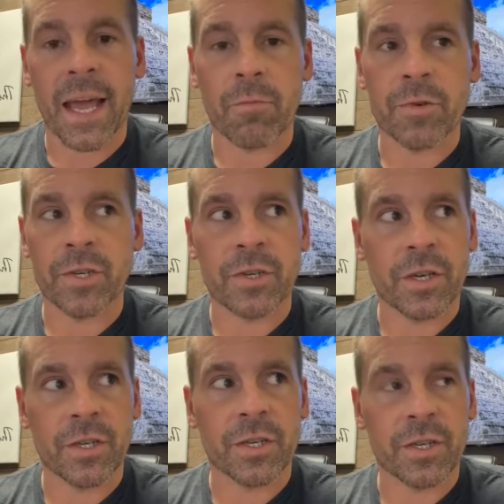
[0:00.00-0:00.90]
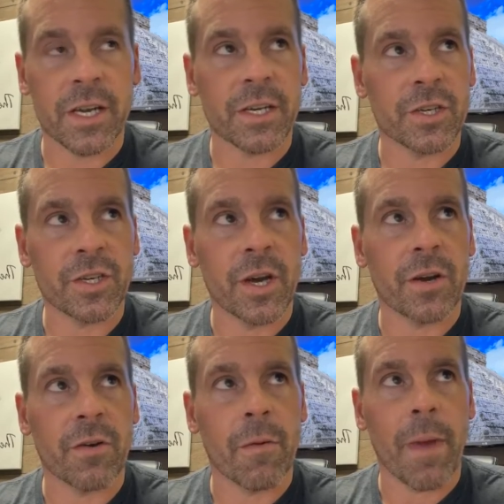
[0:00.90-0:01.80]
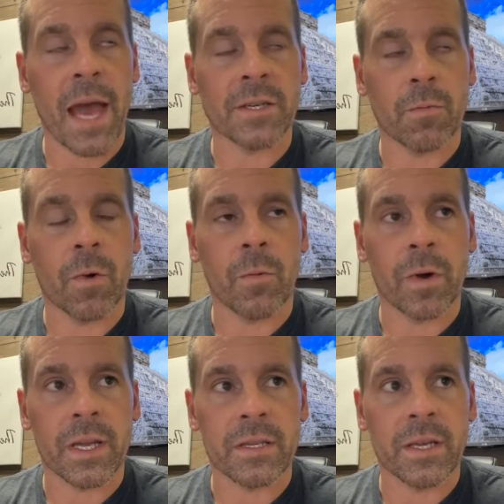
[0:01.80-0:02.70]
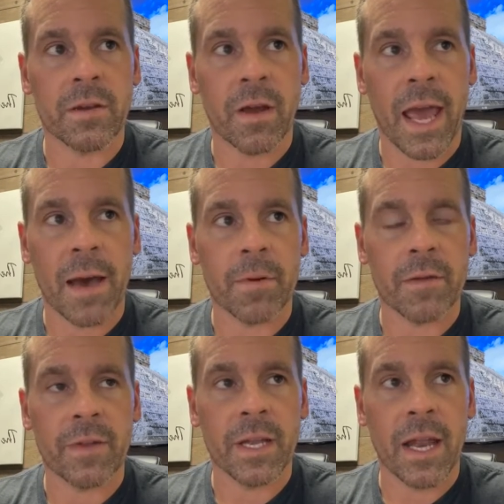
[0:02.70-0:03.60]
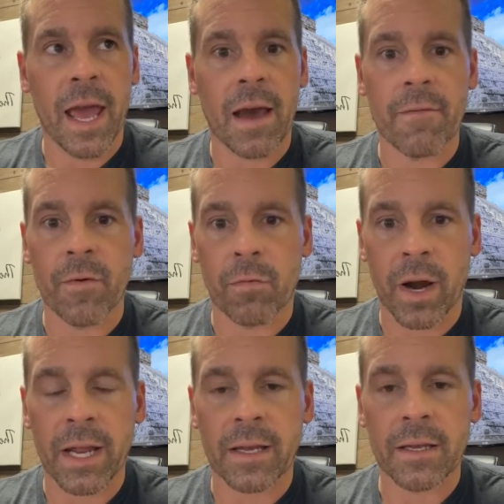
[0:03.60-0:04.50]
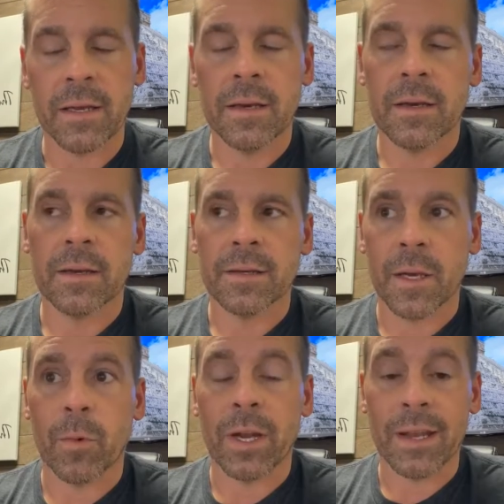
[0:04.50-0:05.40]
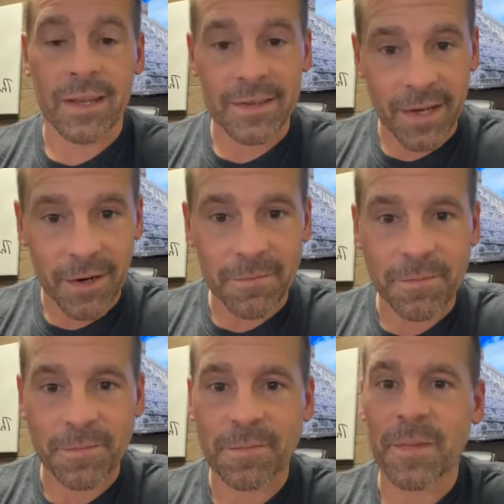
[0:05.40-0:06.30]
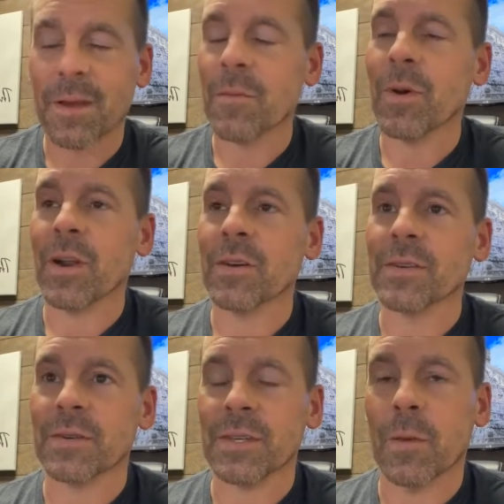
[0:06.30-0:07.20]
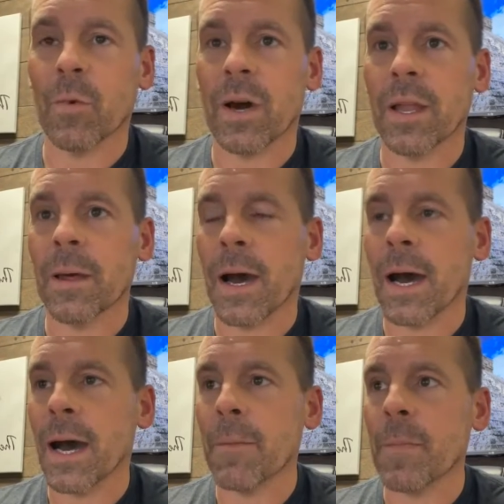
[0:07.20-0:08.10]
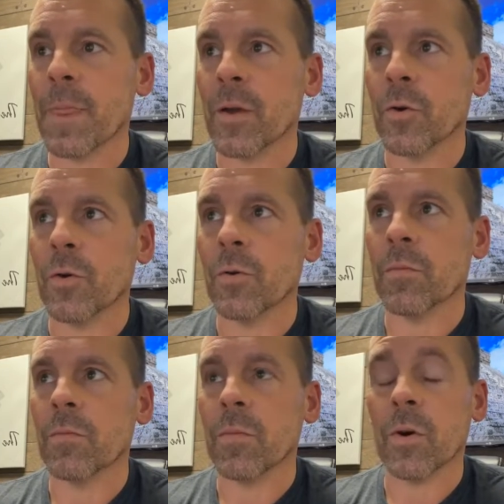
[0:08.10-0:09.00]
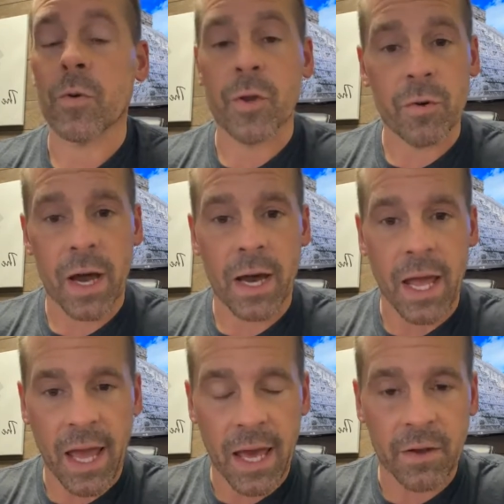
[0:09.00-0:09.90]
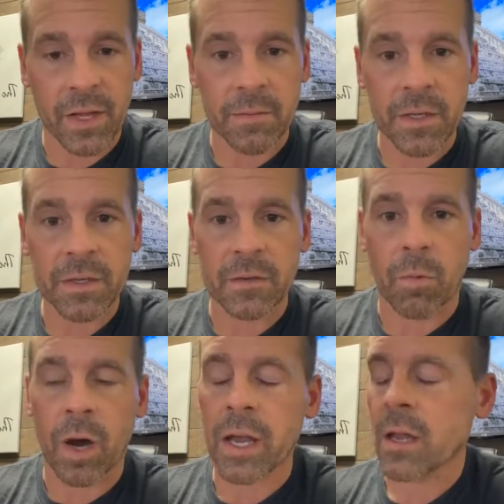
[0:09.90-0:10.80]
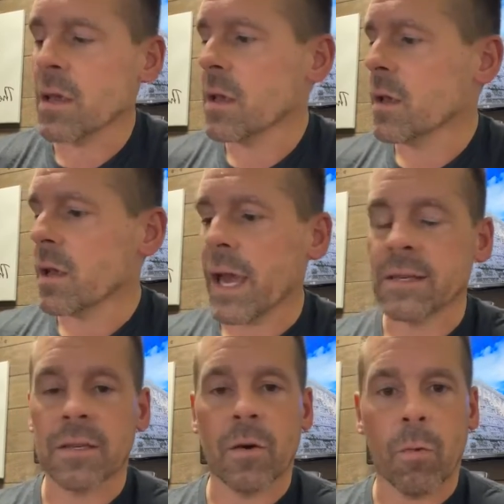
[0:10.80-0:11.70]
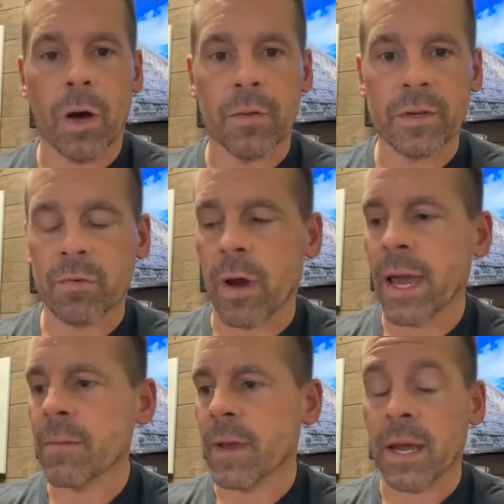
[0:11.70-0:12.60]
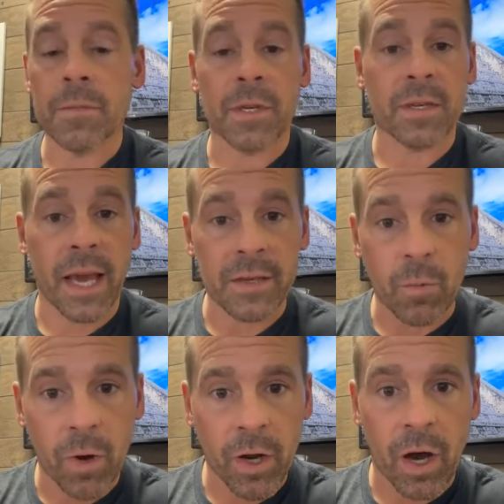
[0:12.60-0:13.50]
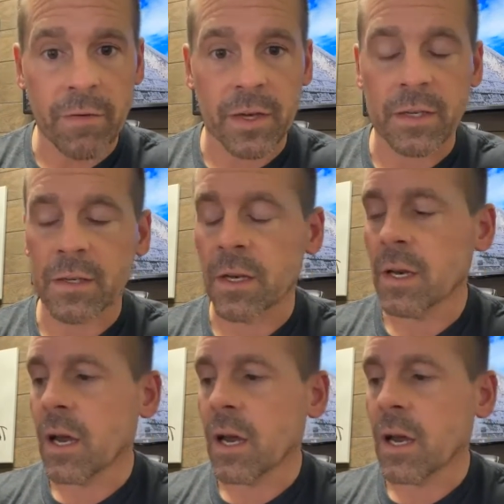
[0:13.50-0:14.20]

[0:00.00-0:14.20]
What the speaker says: I just shudder to imagine what would have continued to happen if he didn't have the right someone in his ear, but also someone who knew how to handle it. And this is what, guys, in the Wellness Way, and I'm just, guys, one office